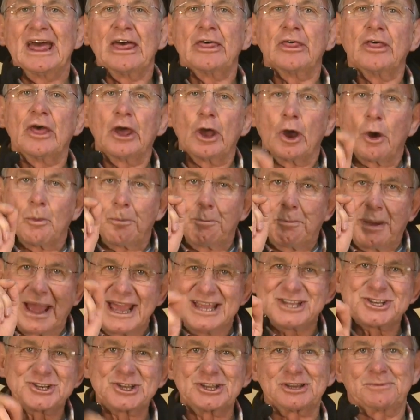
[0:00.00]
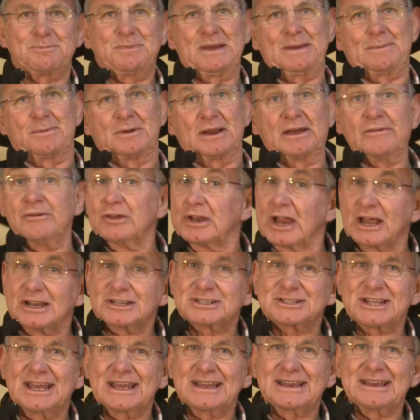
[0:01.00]
They are patient people. Have you
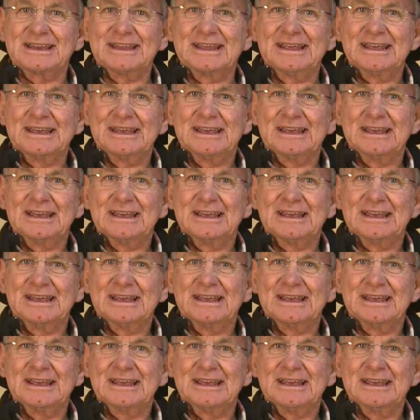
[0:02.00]
noticed that?